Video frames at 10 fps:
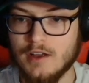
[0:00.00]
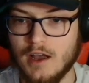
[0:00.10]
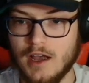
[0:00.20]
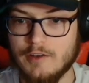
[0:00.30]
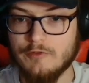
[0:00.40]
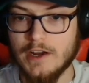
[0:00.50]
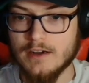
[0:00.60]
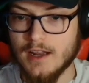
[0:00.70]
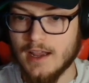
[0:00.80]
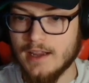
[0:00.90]

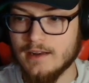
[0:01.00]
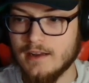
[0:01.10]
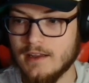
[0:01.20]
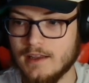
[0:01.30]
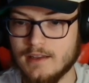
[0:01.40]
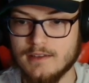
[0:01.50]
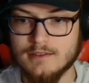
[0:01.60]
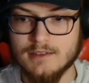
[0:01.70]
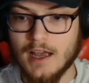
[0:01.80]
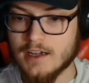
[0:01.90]
Fahrenheit
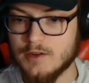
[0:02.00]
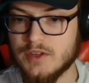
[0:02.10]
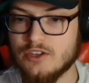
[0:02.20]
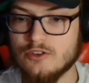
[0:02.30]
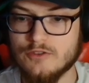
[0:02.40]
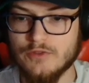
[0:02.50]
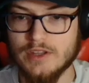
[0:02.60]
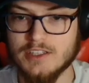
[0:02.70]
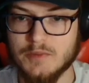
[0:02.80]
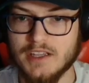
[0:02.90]
is not going to be used for
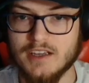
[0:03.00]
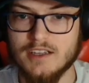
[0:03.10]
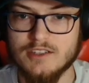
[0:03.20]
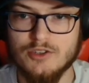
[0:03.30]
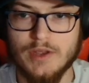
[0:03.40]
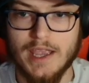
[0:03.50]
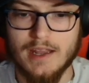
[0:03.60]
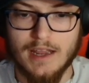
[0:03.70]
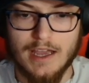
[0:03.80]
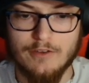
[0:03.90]
this because you
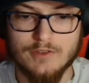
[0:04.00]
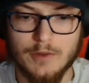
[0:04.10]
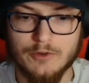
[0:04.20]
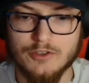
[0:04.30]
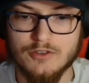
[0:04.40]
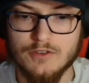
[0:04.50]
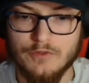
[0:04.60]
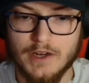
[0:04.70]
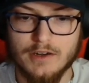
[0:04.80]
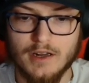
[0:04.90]
can't have temperatures in
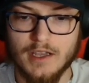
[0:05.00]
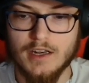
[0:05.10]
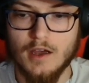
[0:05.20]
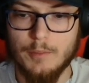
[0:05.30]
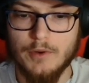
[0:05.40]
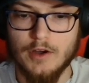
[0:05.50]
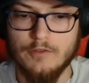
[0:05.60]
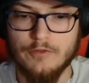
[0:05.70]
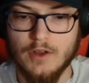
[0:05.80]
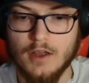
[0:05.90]
Fahrenheit above